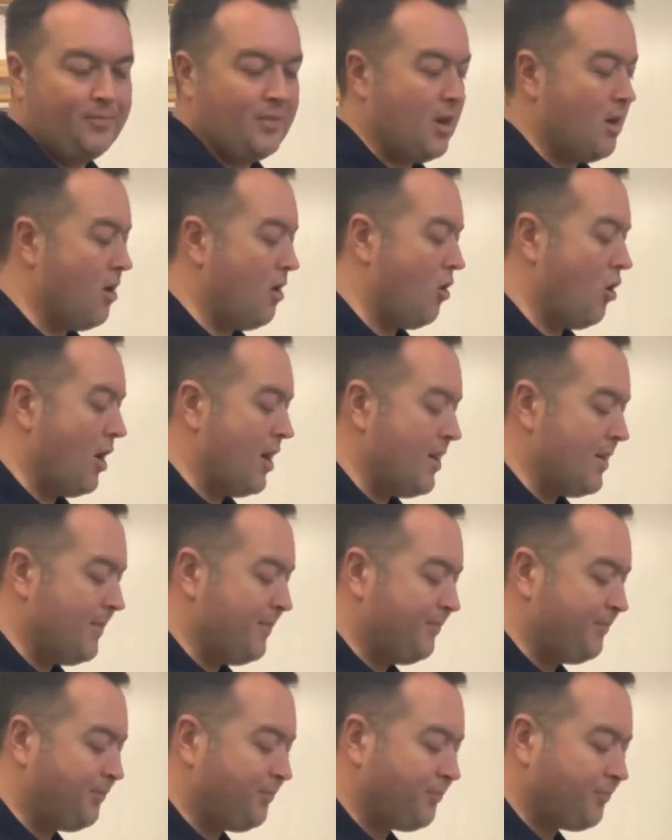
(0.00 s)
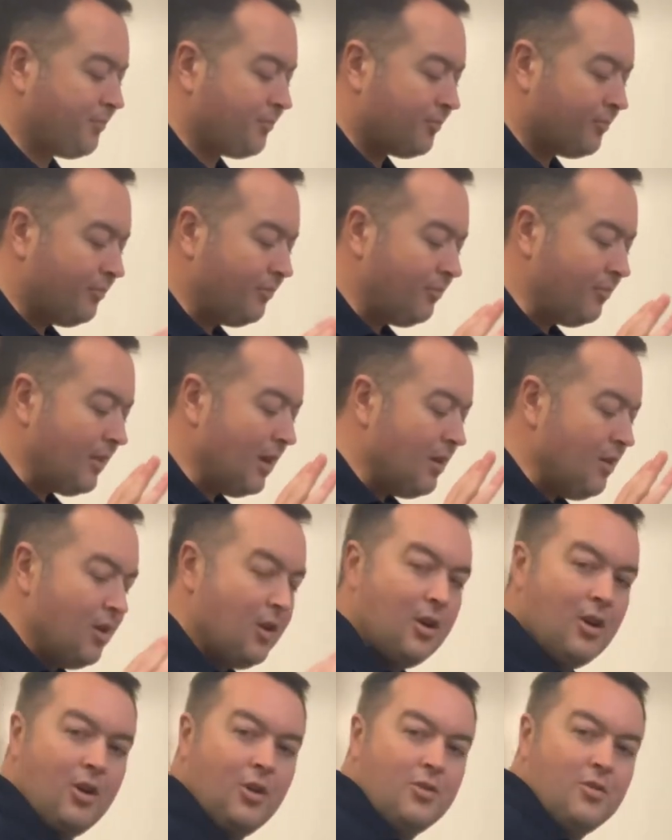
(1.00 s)
All right.
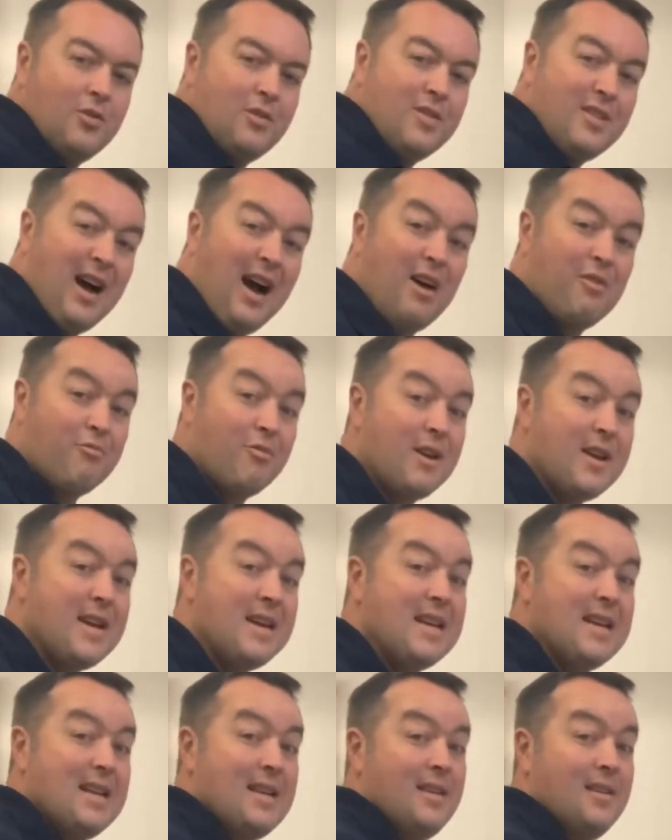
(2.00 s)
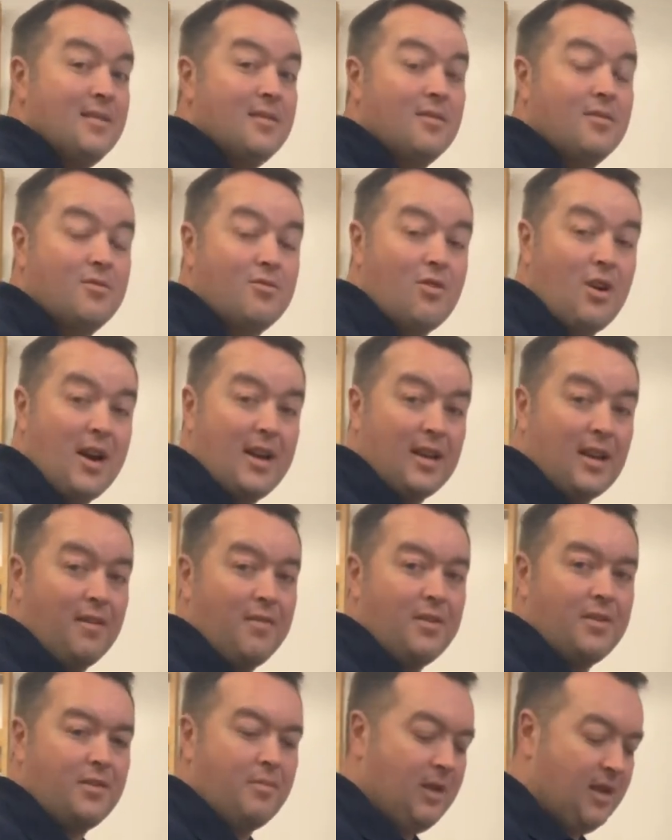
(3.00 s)
So that really is trying to give
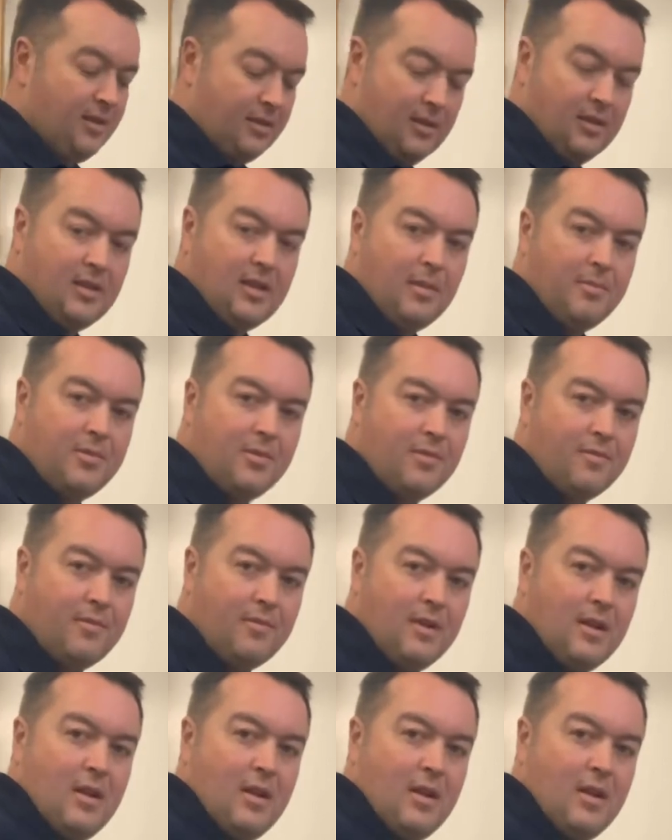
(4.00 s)
you some hints and tips of